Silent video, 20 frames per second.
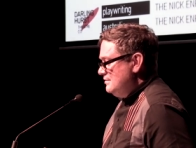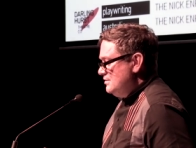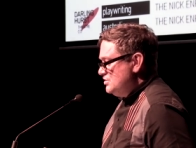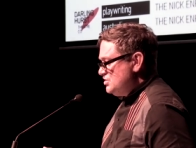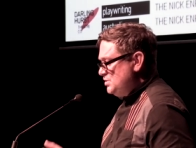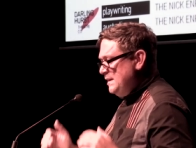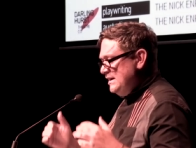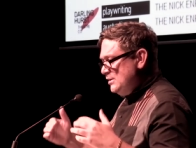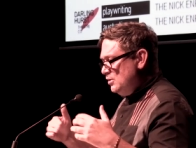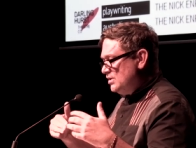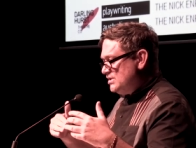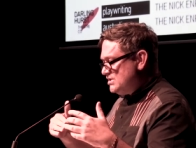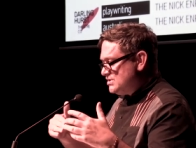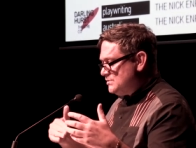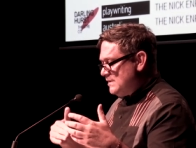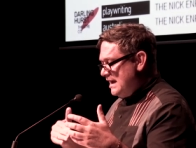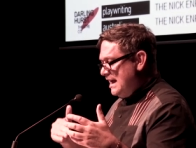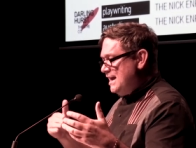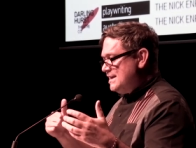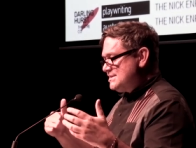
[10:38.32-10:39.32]
She went on
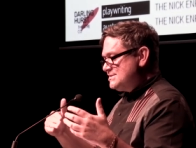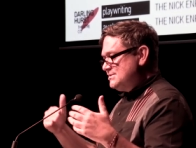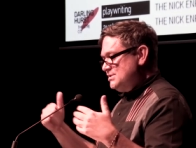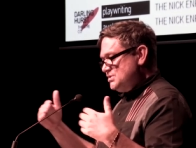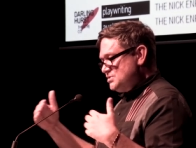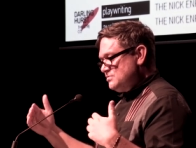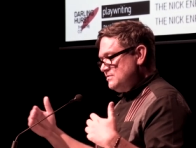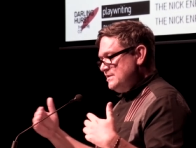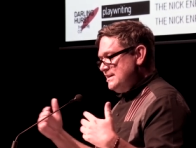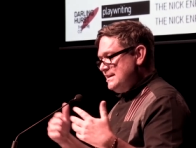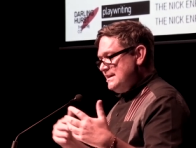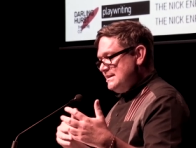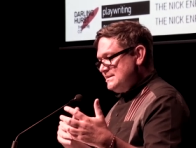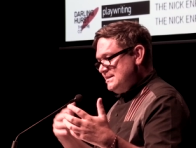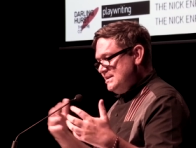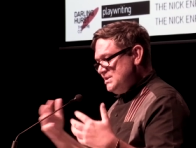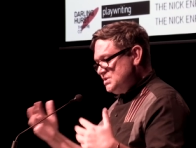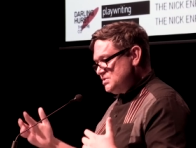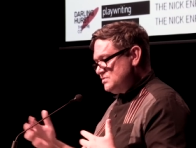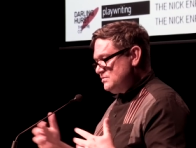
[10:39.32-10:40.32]
to ask the tree
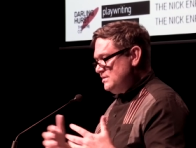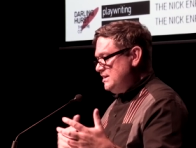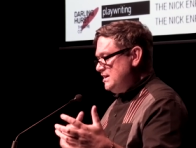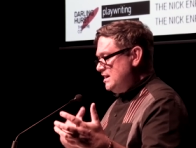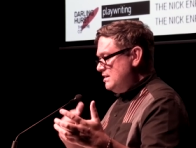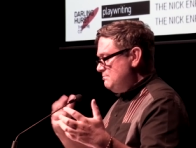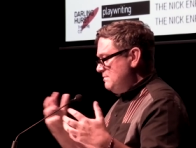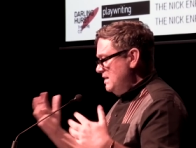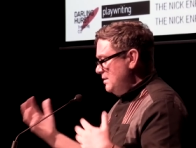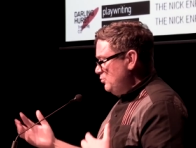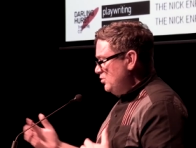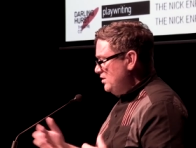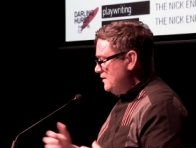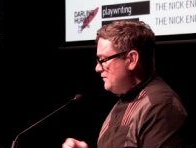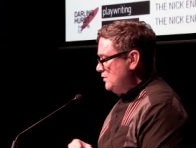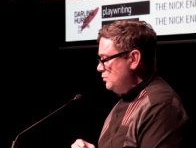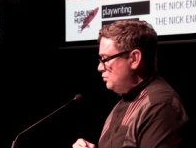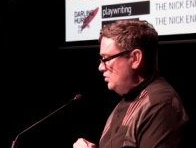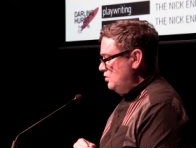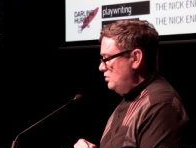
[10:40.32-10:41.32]
its history and memory
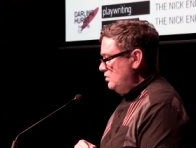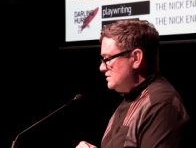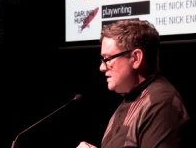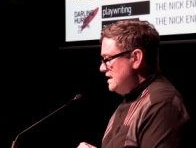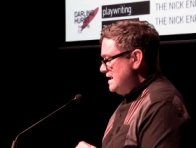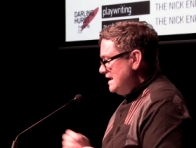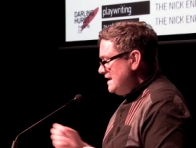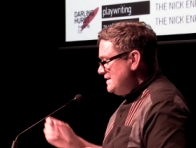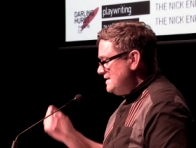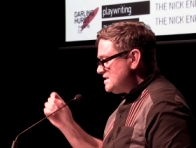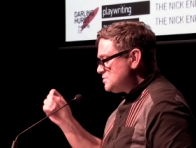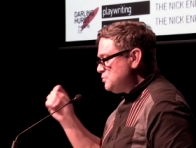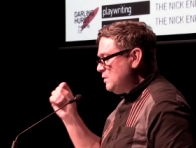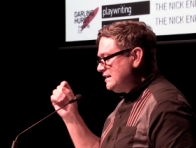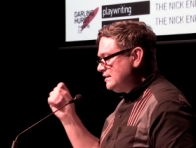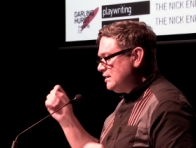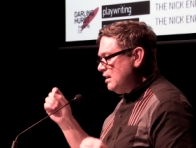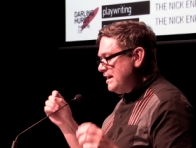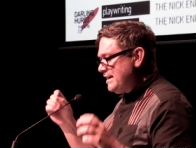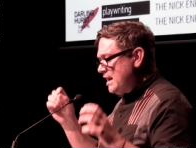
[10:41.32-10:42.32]
of the world. In this
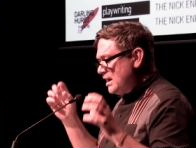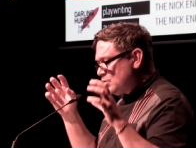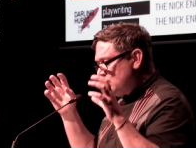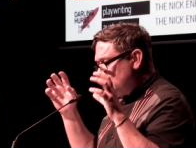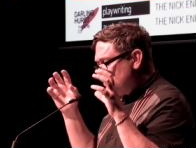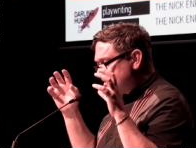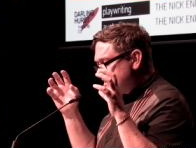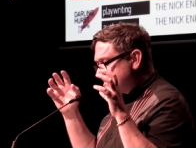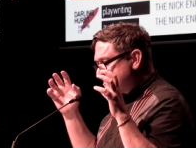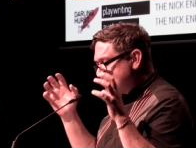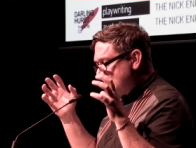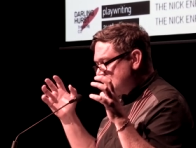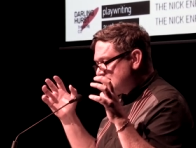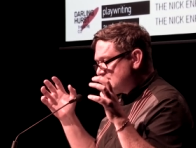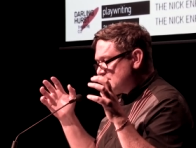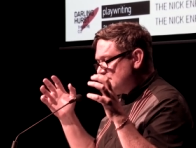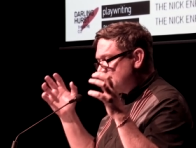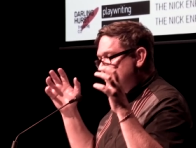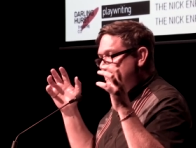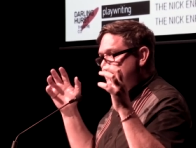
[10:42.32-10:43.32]
one line, I caught the
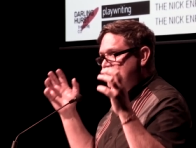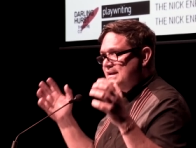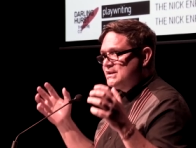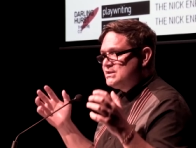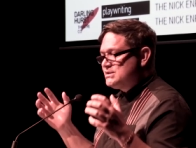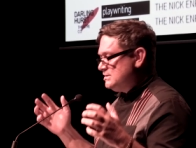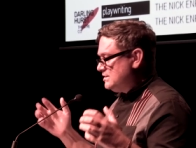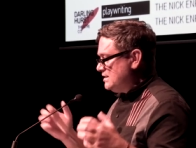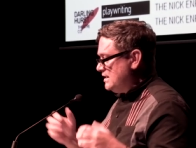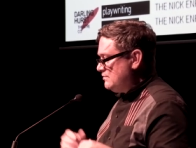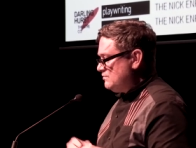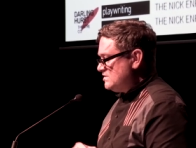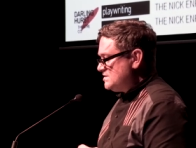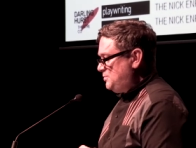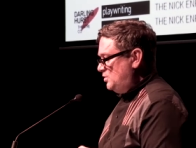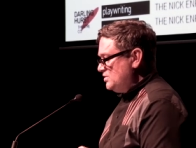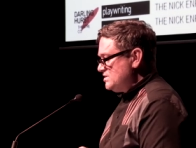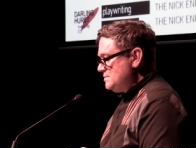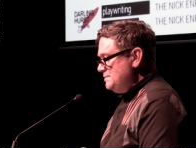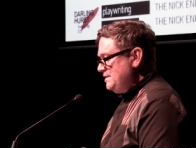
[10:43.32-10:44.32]
sense of connection and
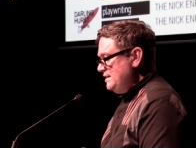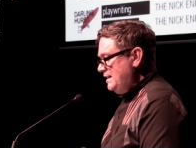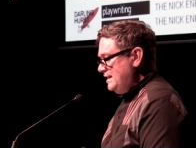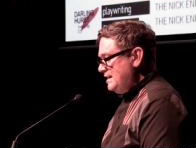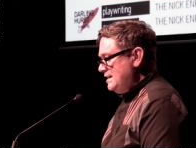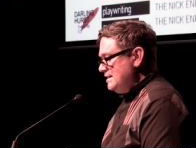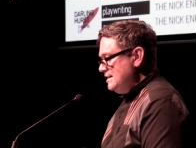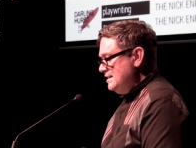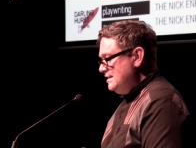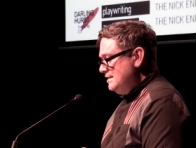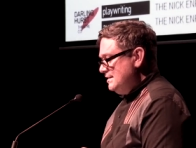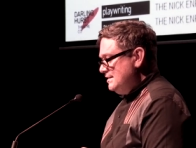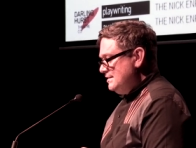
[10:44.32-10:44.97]
responsibility.